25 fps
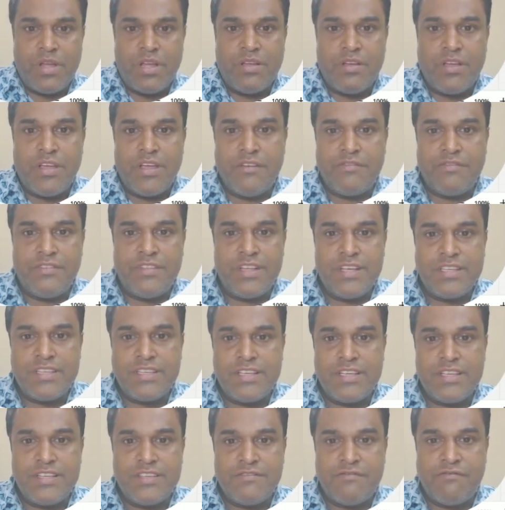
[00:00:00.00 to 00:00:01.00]
if this
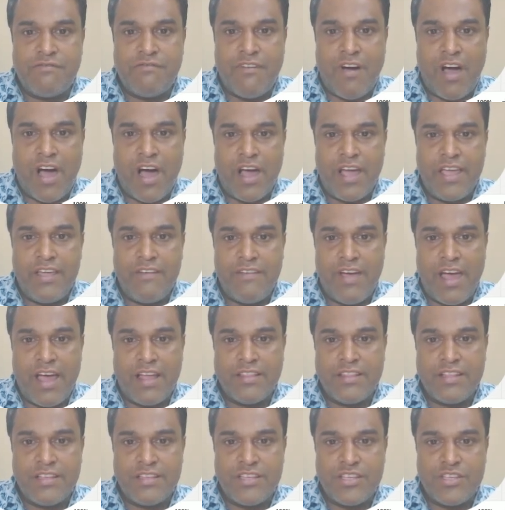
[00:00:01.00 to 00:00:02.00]
is 5
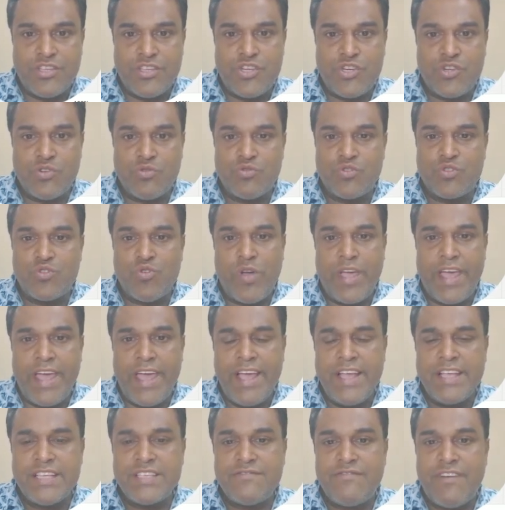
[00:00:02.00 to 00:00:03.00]
and this is 2, so
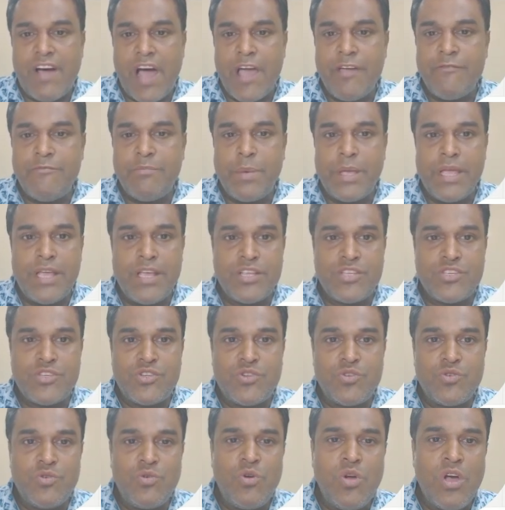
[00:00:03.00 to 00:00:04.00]
A is 5, B is
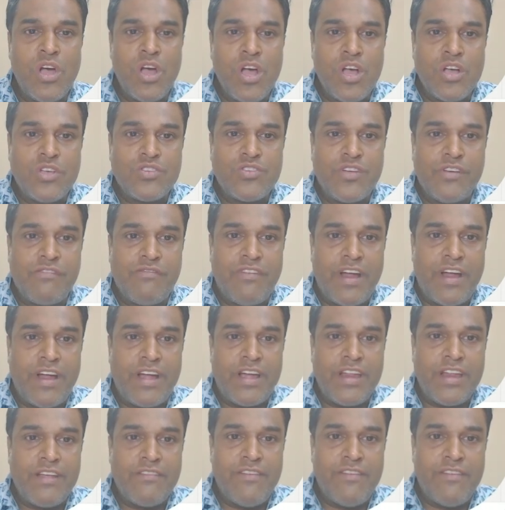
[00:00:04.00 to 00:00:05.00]
2. So if I
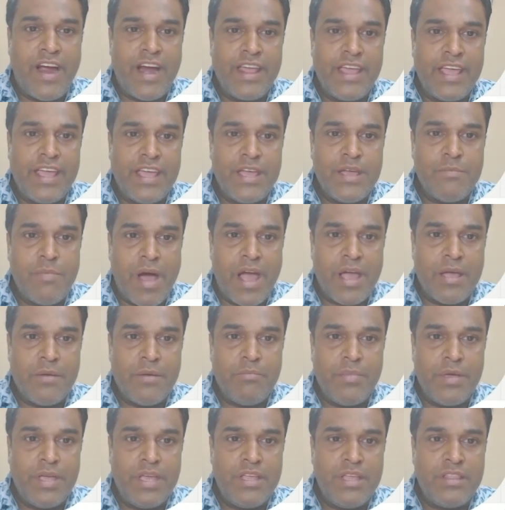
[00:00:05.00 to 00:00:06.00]
divide A by
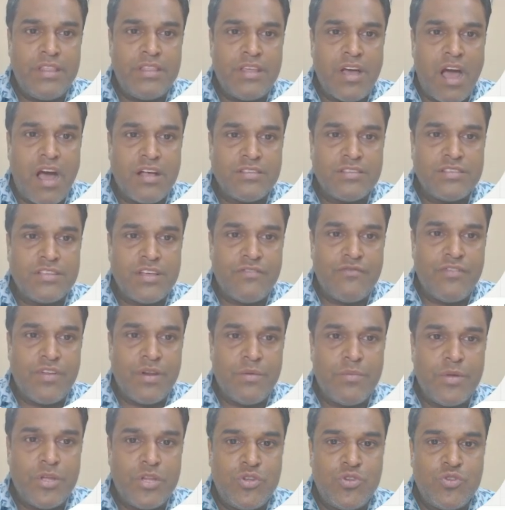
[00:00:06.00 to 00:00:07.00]
B, the answer will
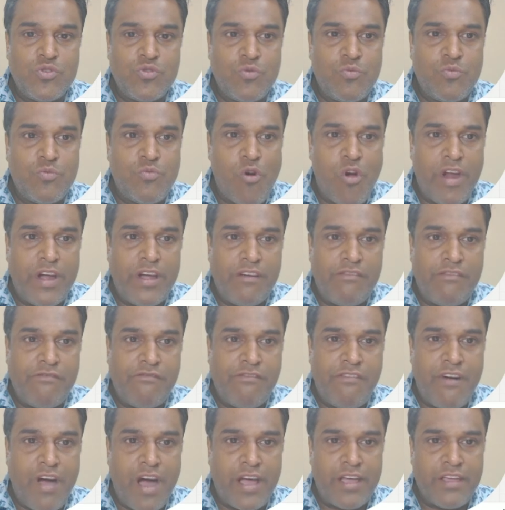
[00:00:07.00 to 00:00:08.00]
be
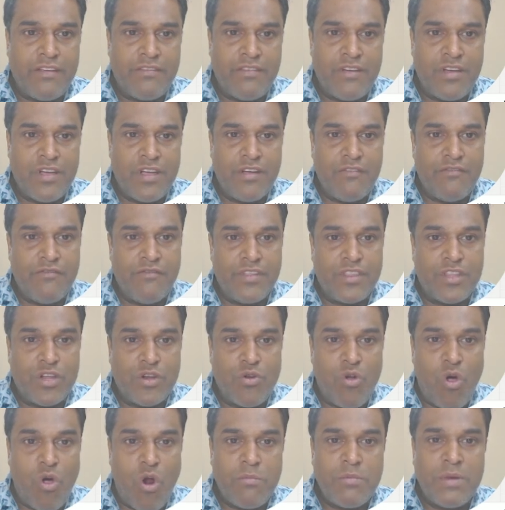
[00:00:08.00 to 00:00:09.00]
2.5 with a
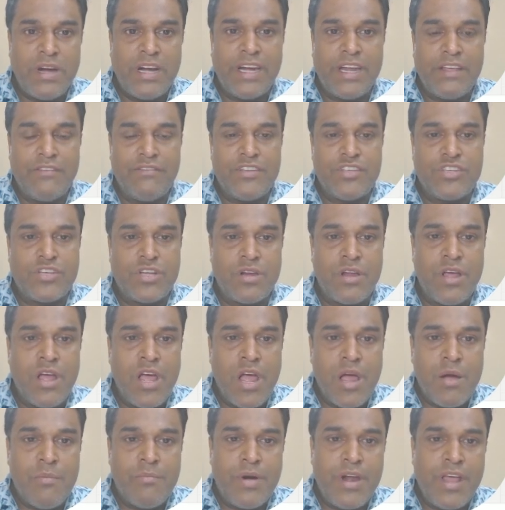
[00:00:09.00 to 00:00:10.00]
normal division.
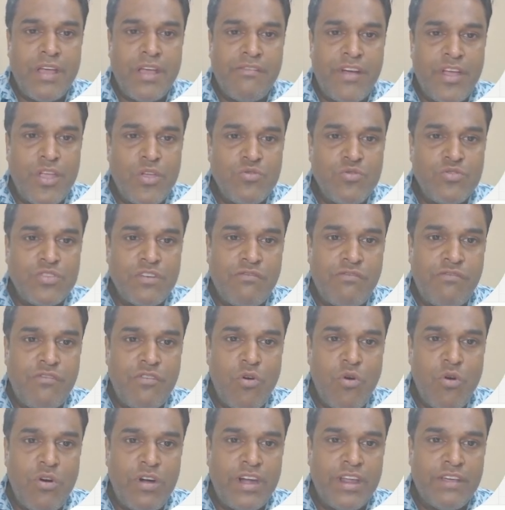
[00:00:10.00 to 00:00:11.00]
But if I use a
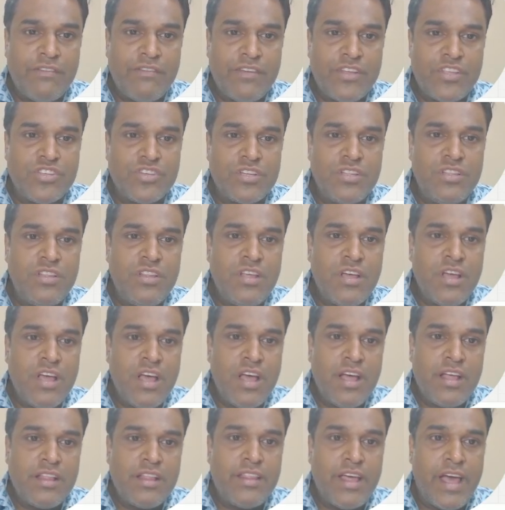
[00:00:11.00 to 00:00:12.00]
floor division,
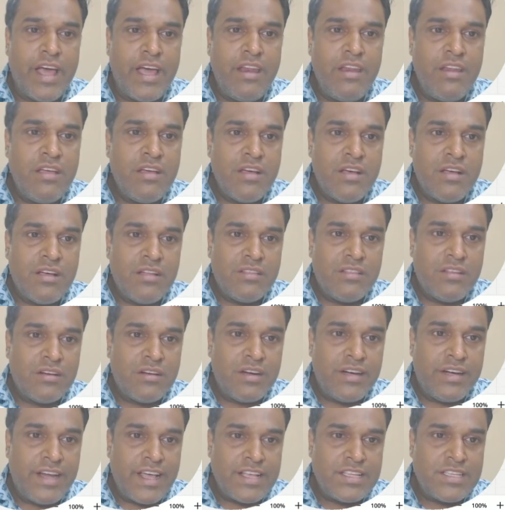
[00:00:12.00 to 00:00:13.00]
then the
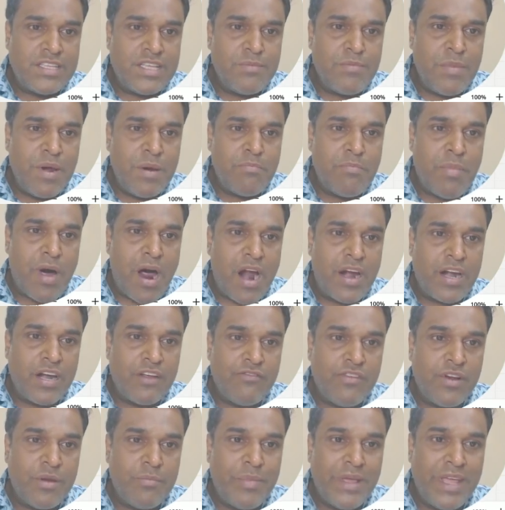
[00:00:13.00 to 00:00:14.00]
decimal part
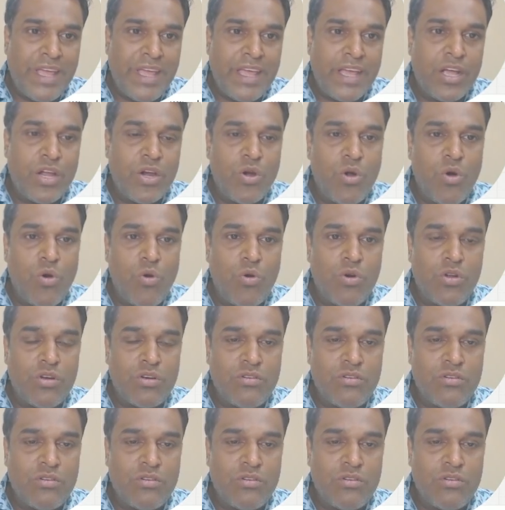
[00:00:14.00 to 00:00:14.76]
will be ignored.